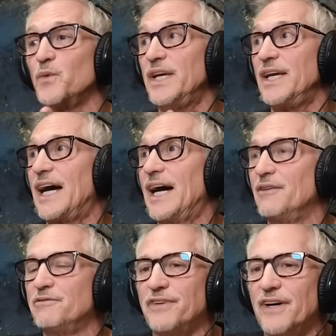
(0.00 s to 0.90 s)
we
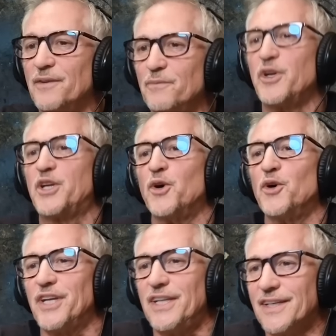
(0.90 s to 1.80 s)
have um,
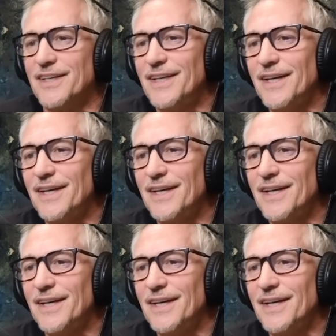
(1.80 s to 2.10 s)
recorded